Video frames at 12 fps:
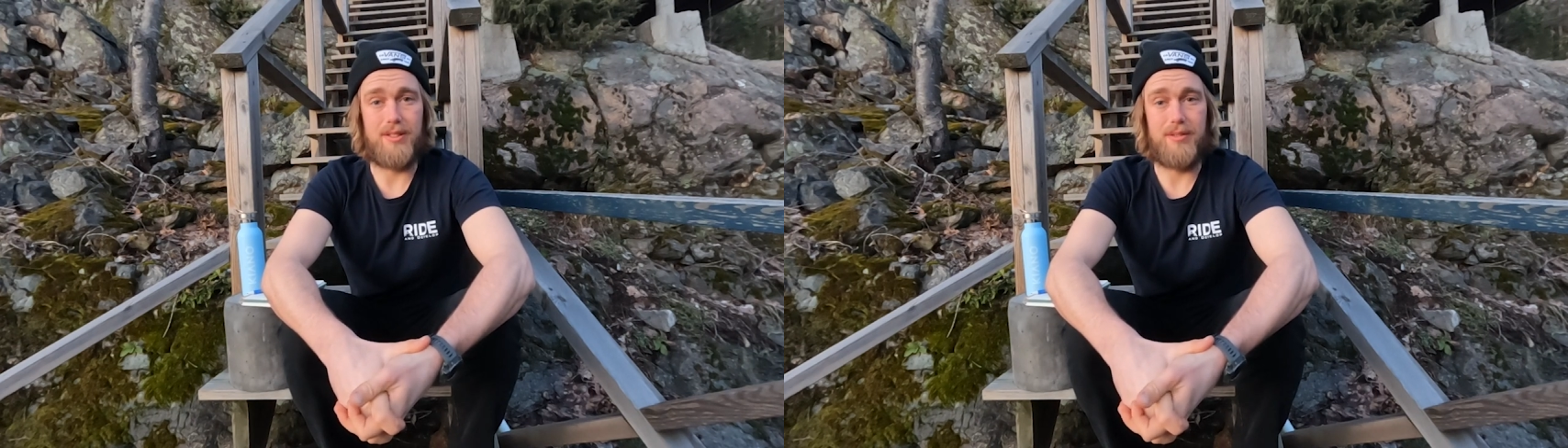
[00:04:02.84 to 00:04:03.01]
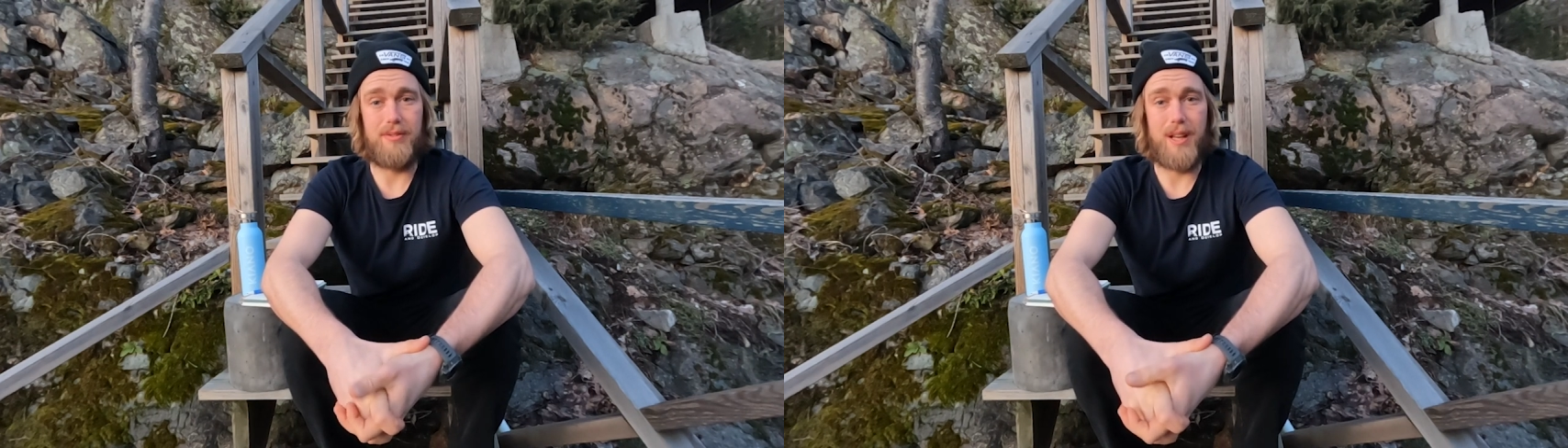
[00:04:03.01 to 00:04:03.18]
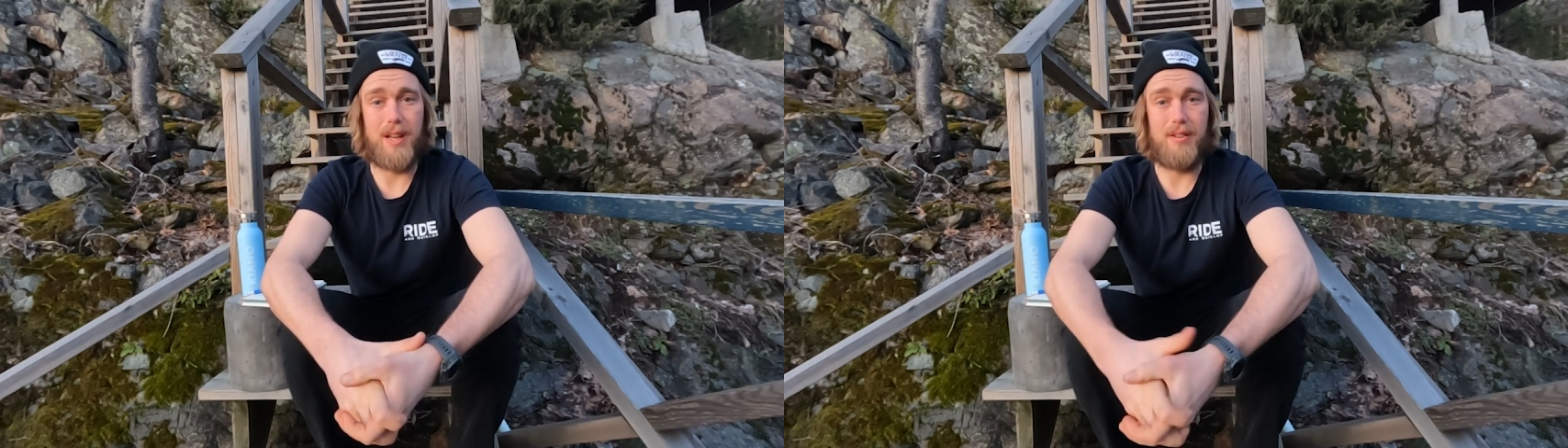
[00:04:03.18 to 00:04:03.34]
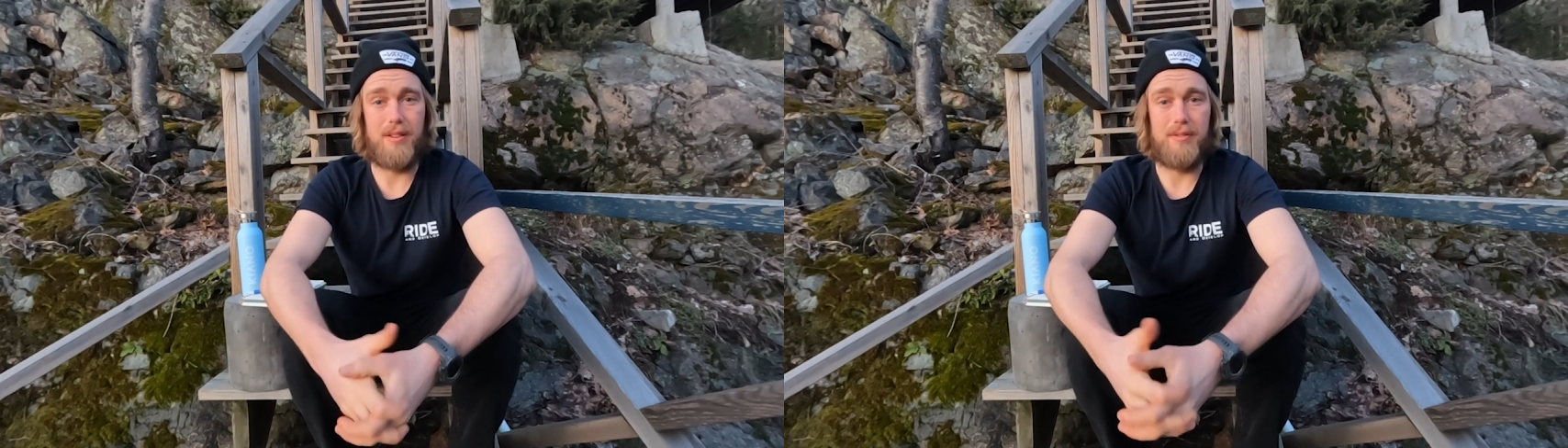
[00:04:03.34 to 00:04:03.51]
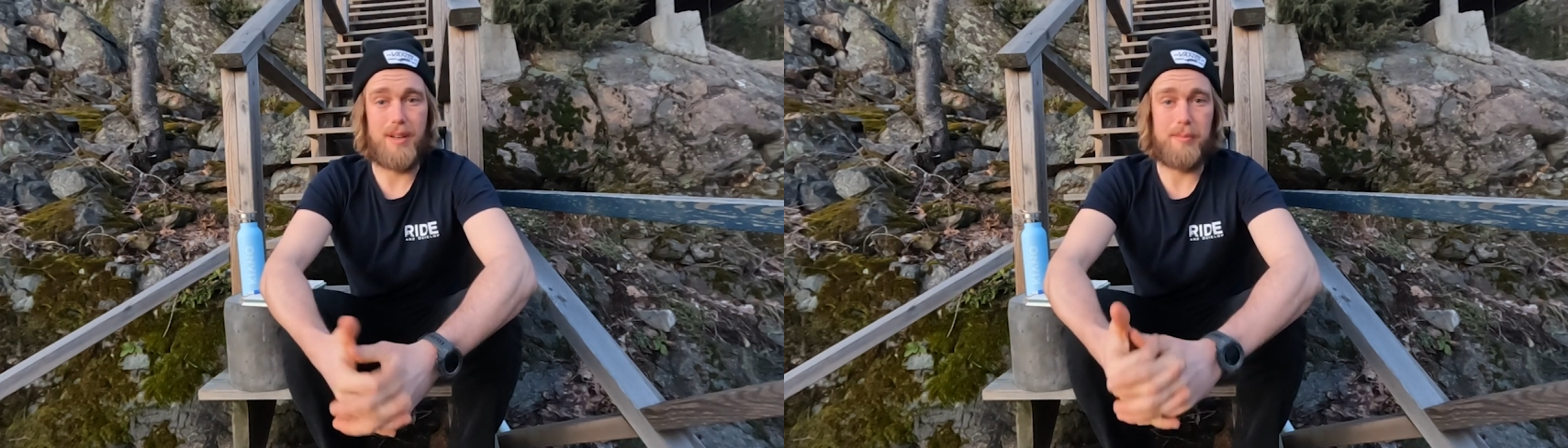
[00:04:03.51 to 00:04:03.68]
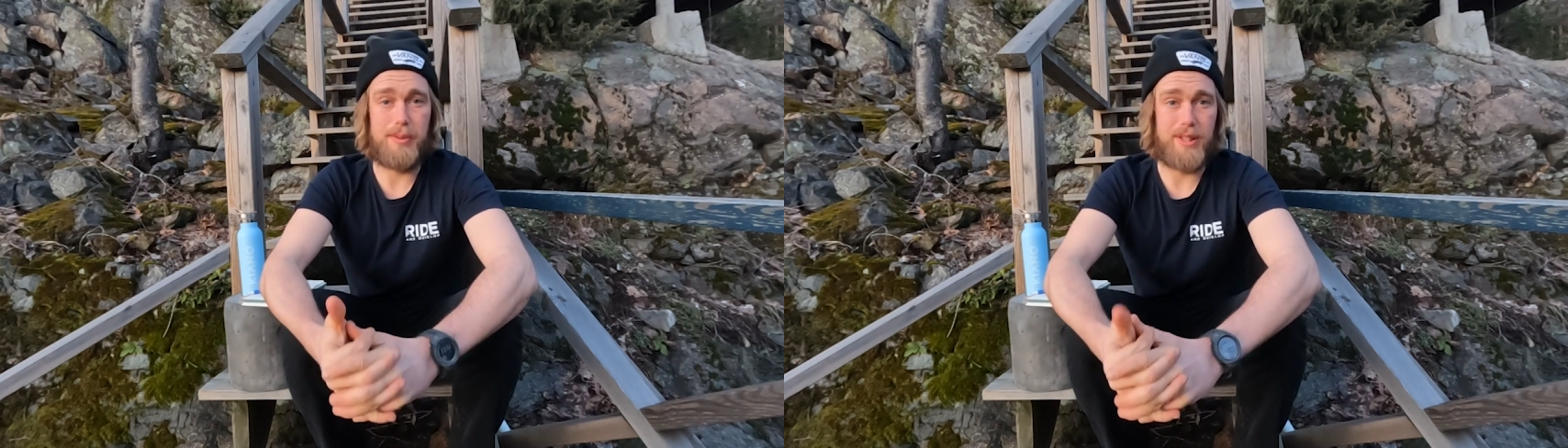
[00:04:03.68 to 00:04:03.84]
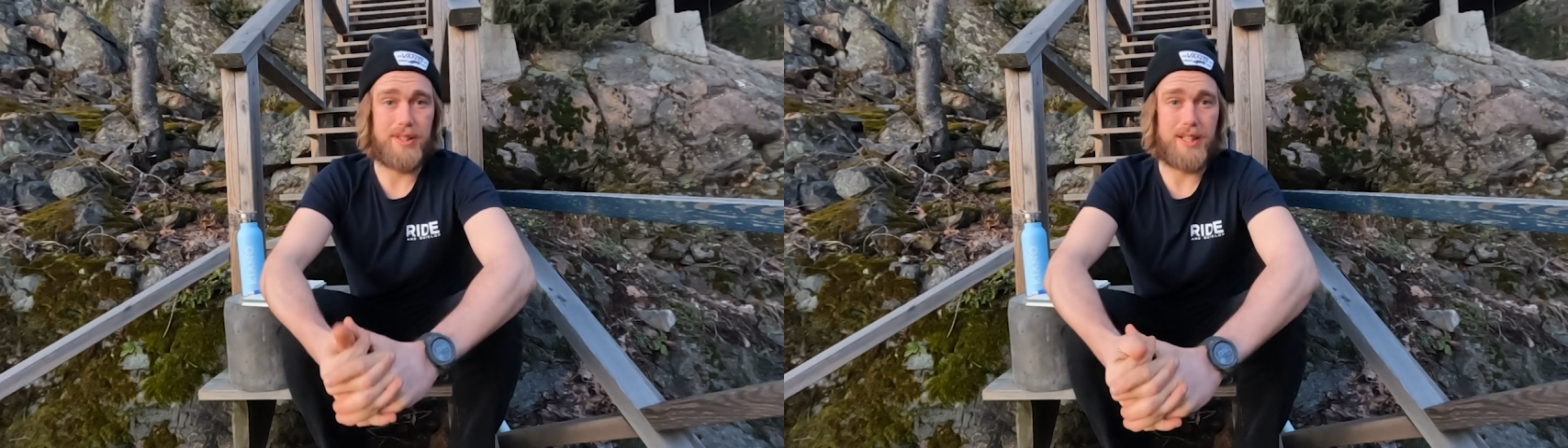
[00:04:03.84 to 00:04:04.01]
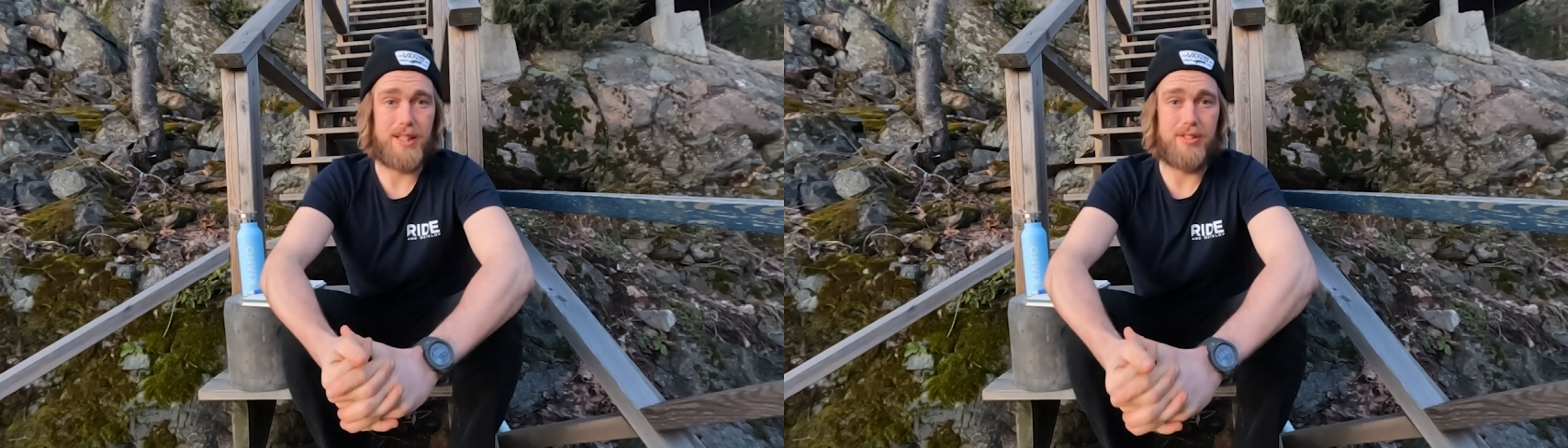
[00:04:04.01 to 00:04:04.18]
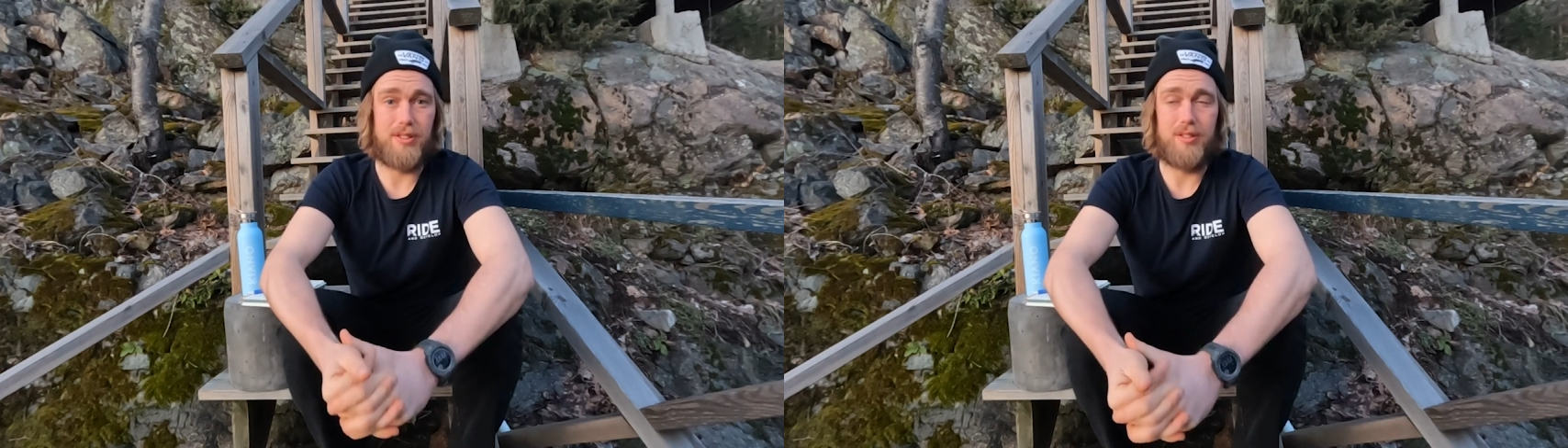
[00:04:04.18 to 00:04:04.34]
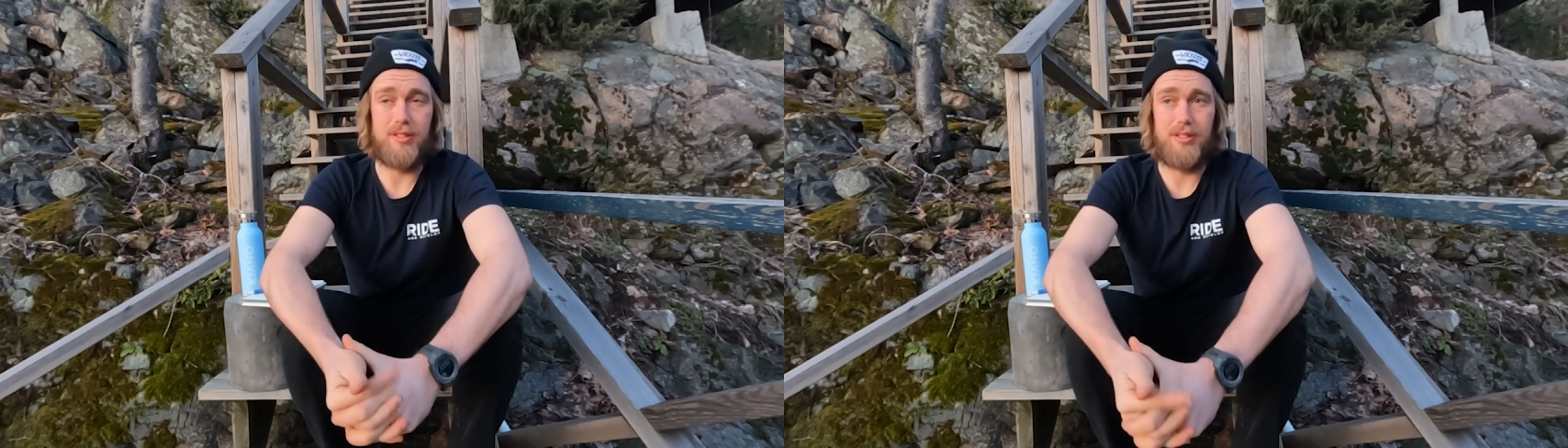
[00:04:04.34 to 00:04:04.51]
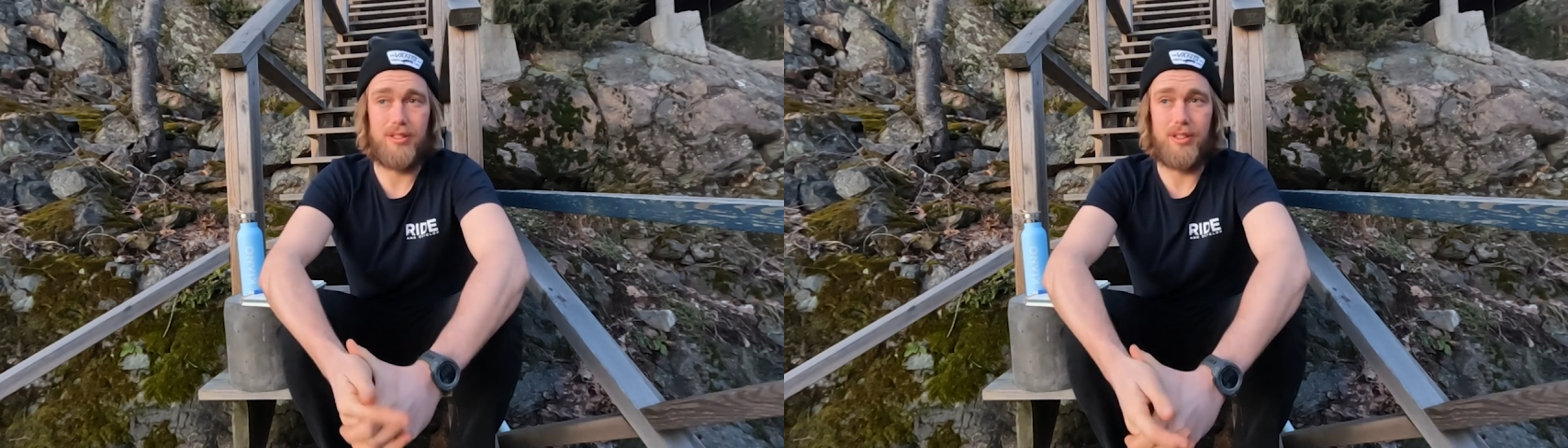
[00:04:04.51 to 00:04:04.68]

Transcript: a fairer representation